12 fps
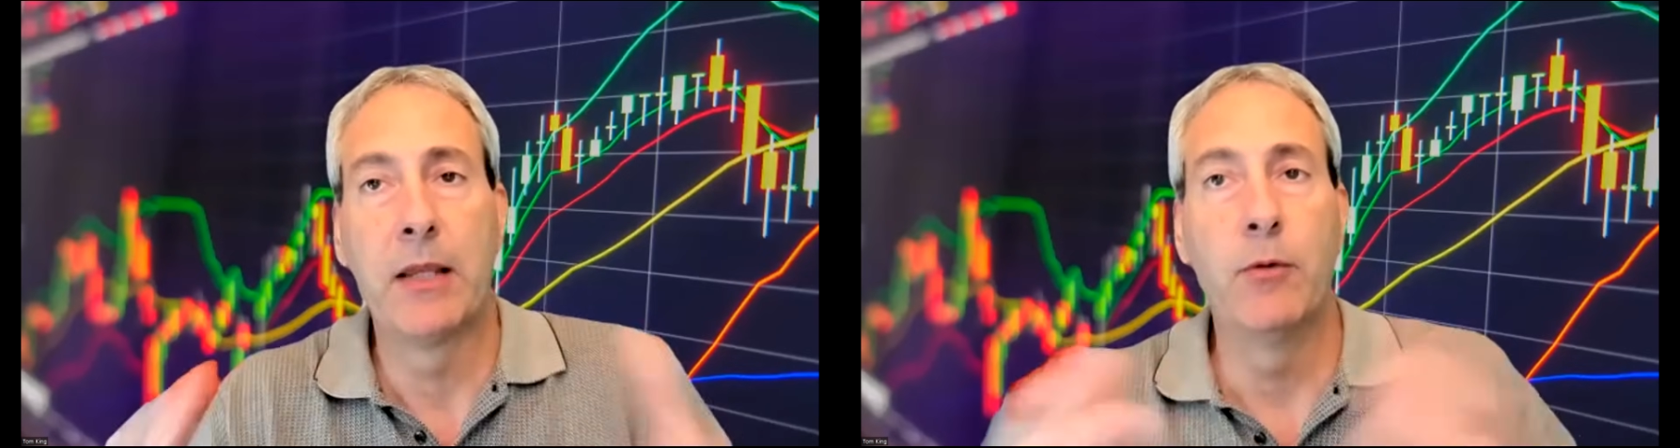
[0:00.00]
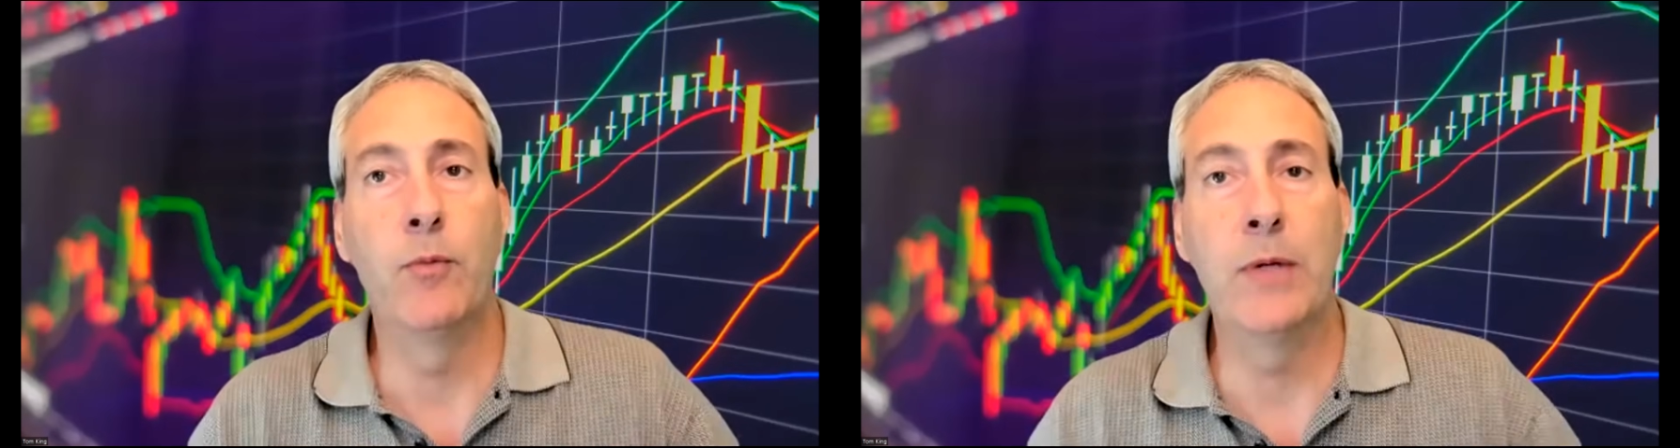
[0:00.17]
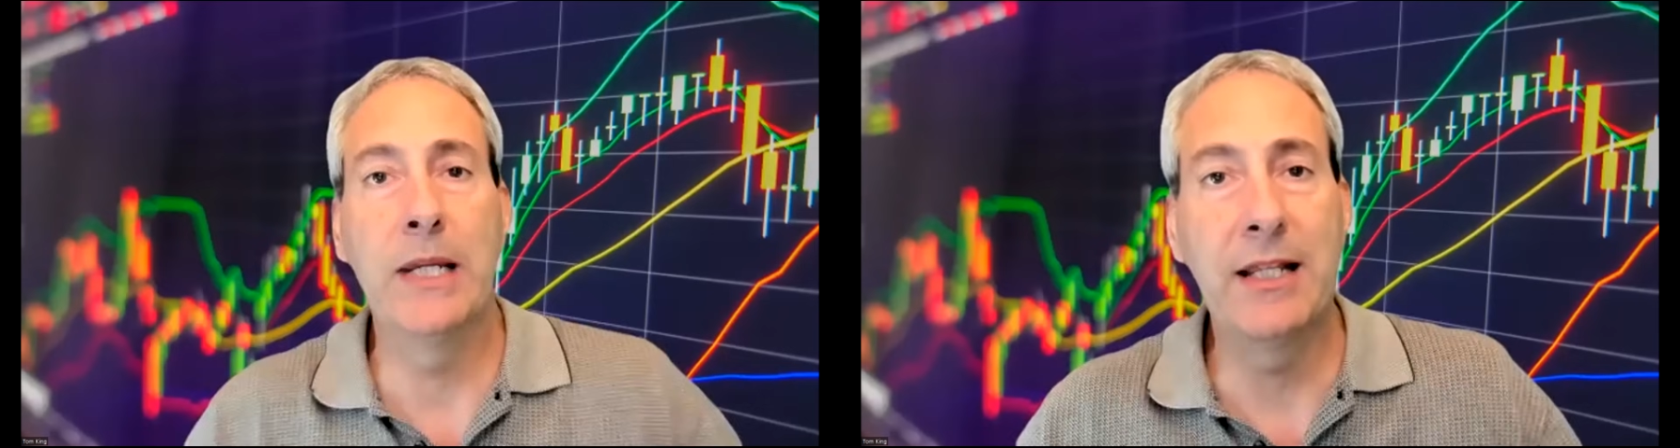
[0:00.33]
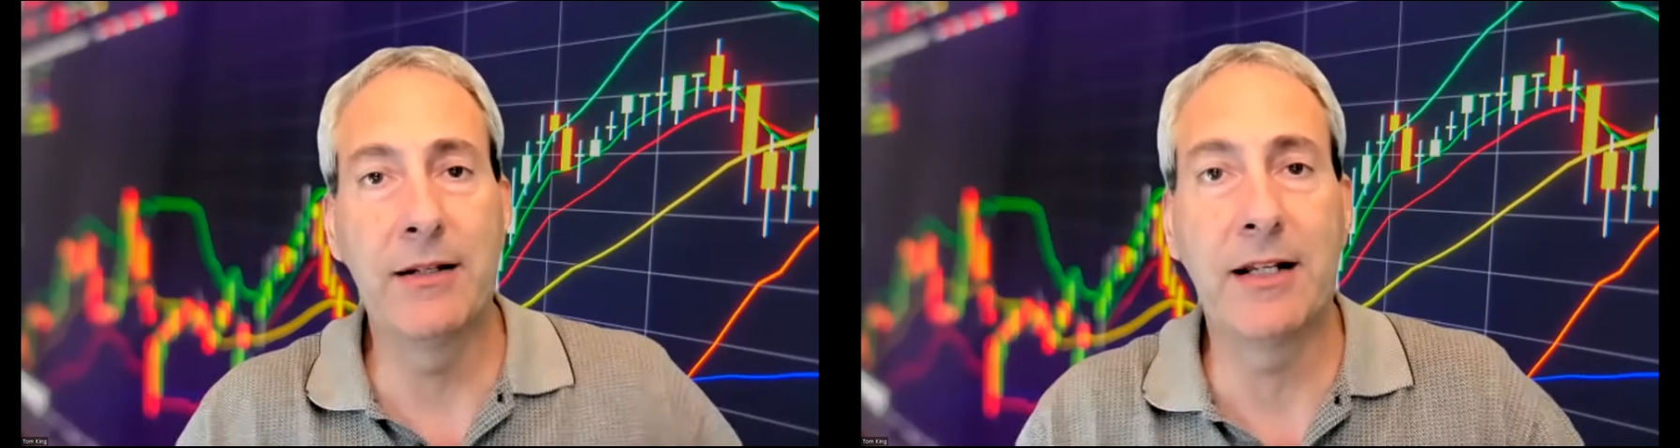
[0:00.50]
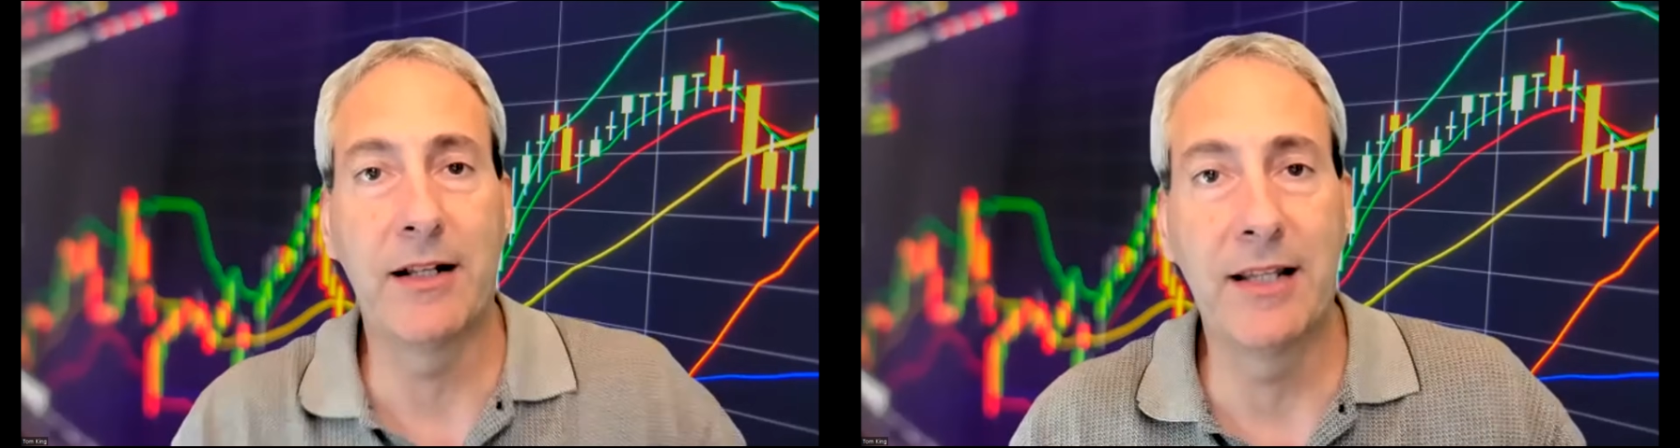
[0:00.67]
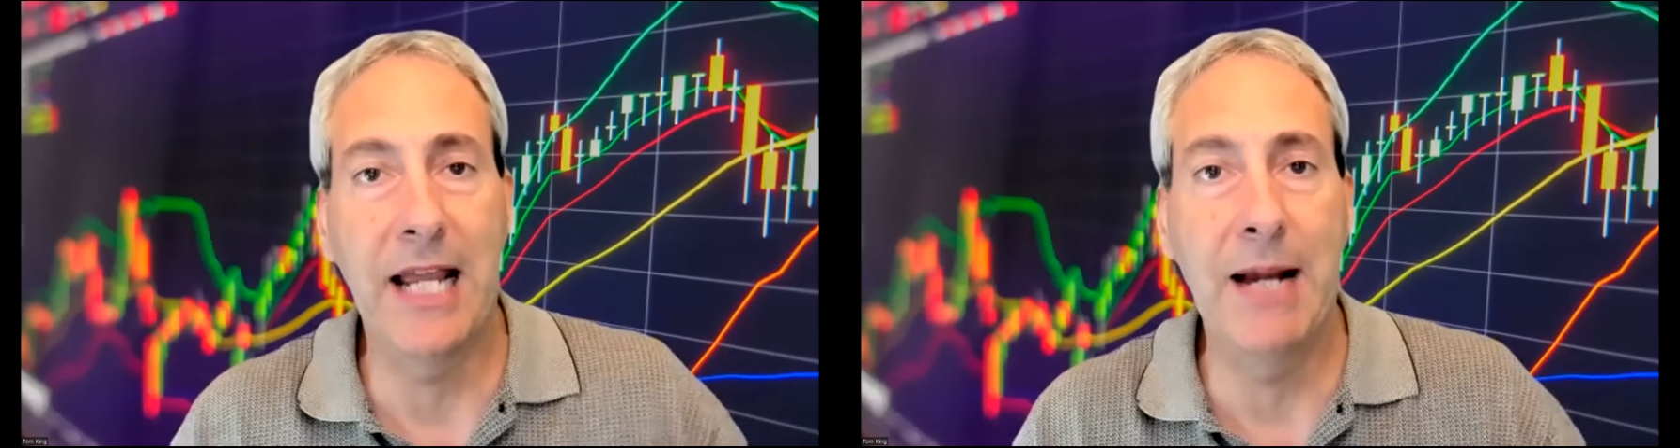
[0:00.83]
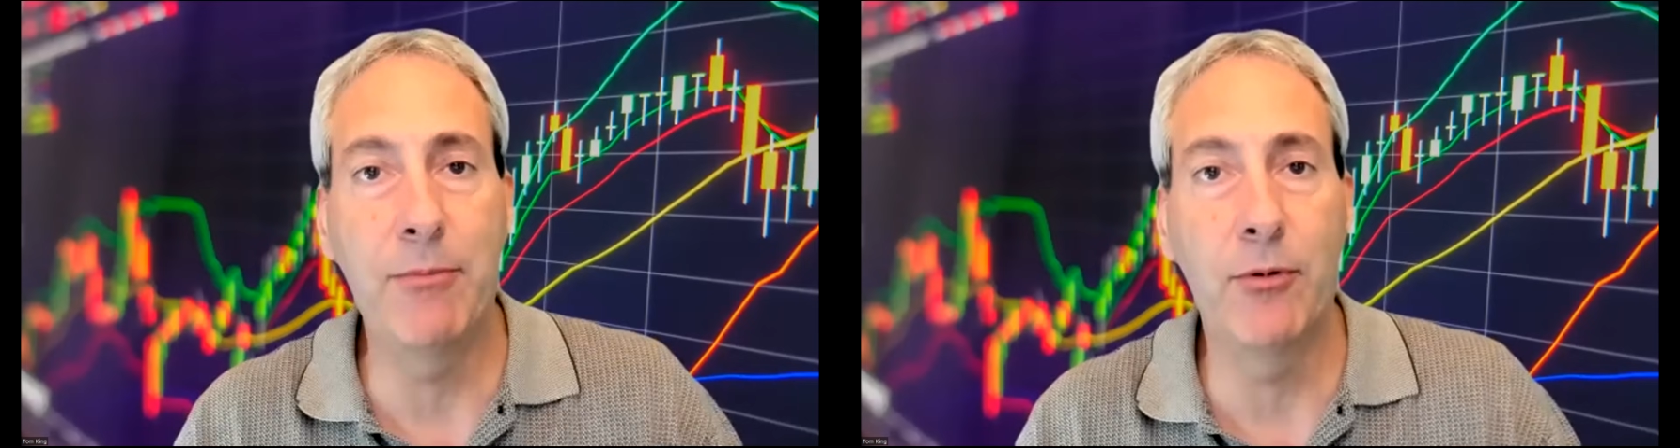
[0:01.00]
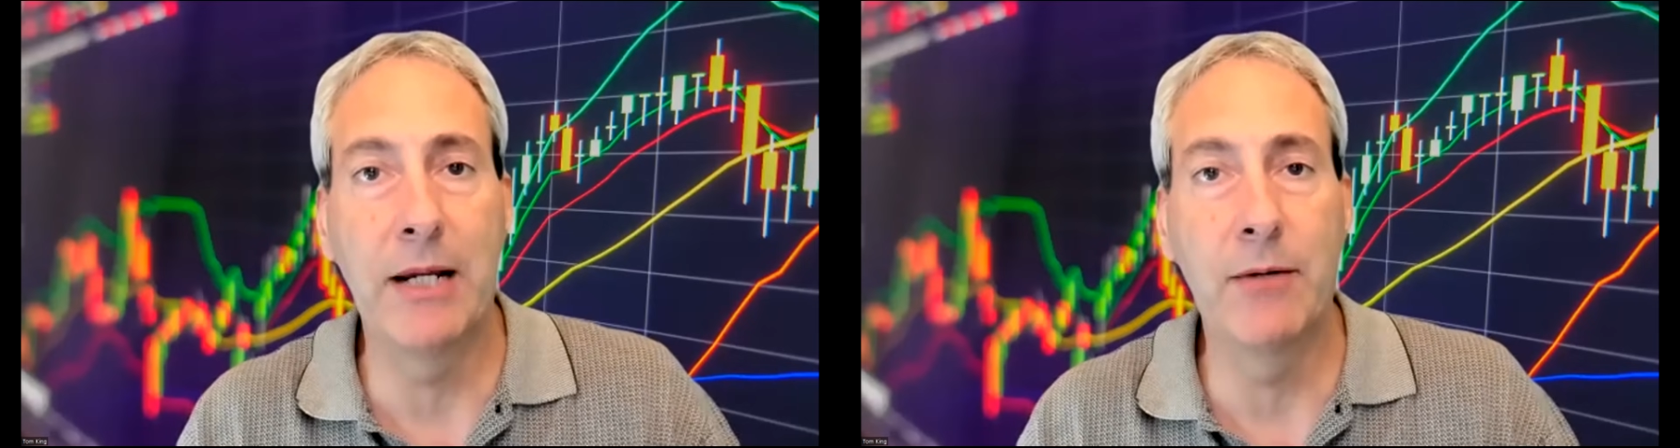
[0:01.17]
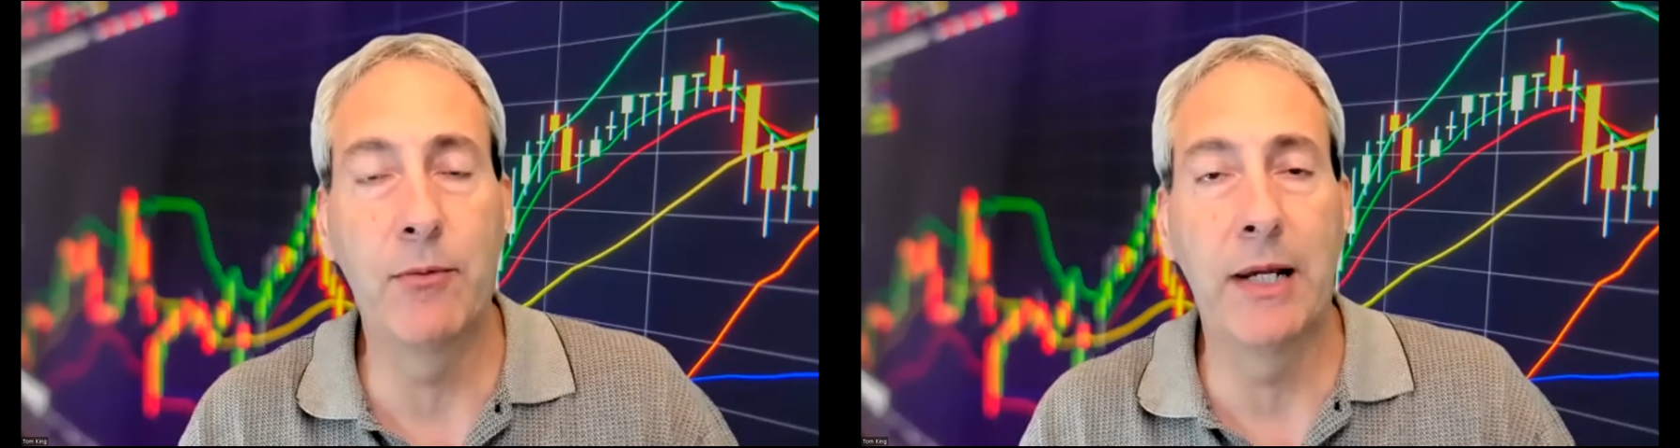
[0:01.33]
we can
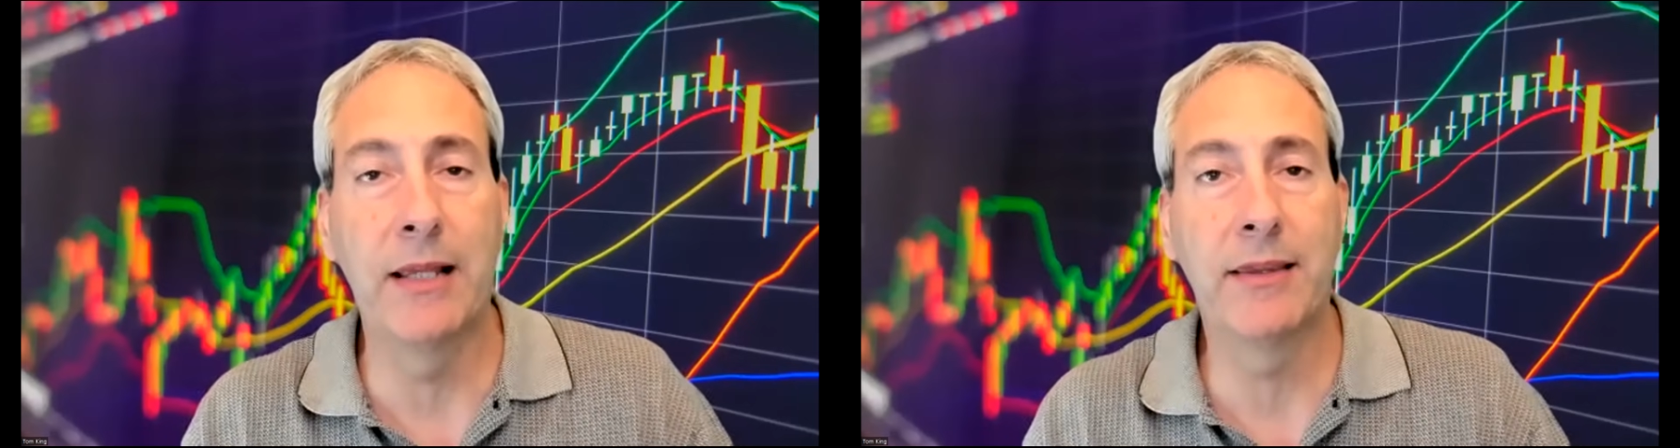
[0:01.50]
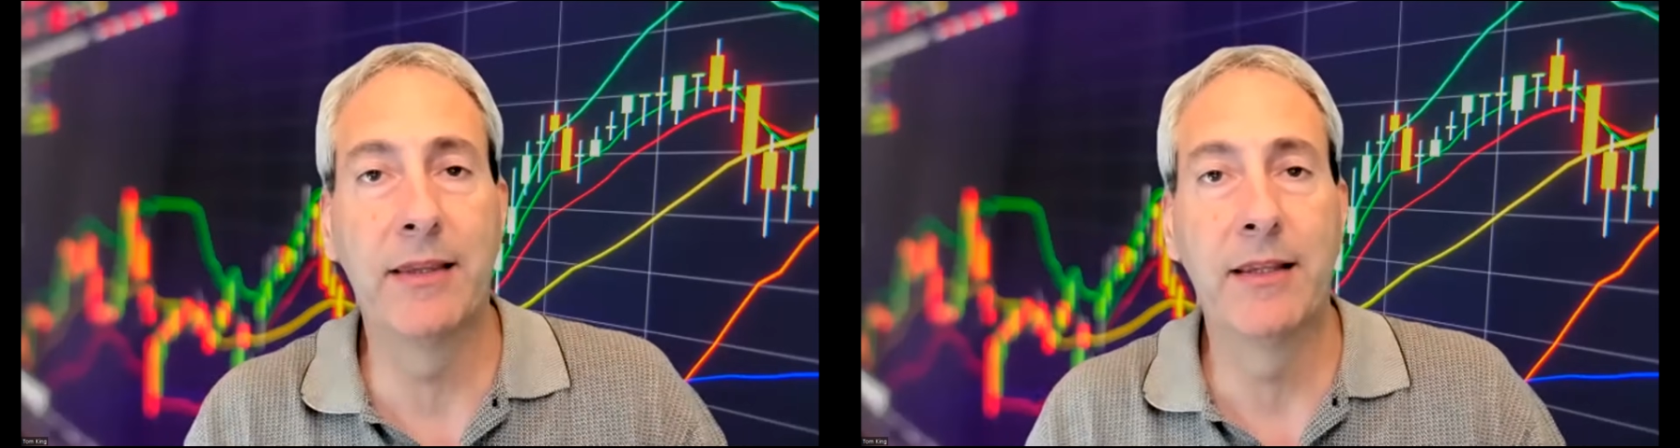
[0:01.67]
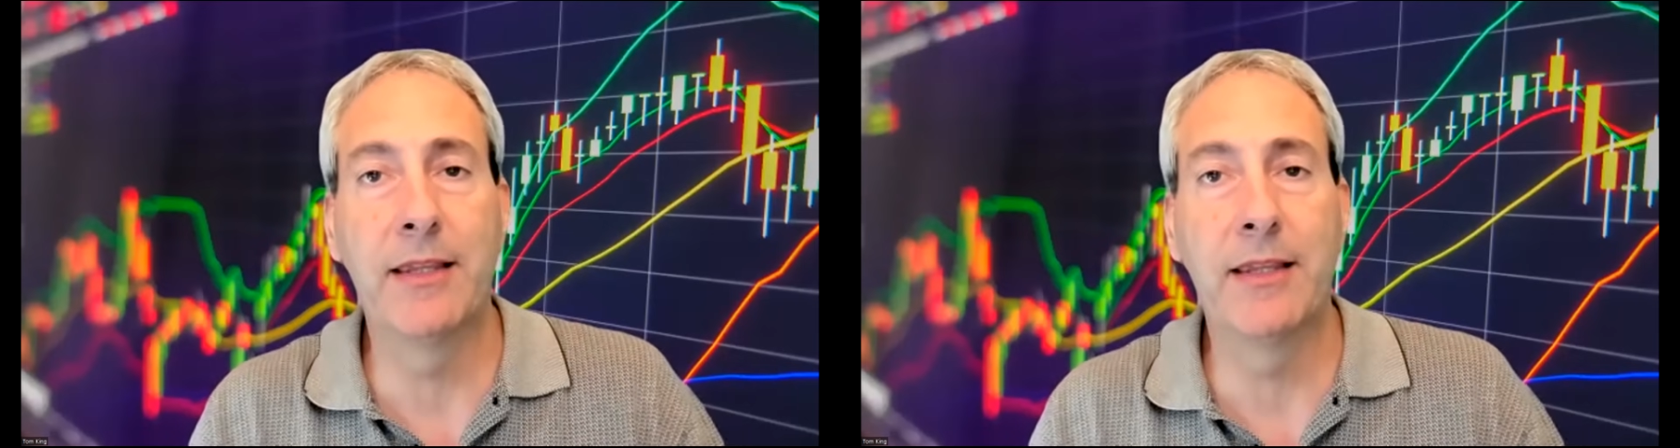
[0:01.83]
collaborate with,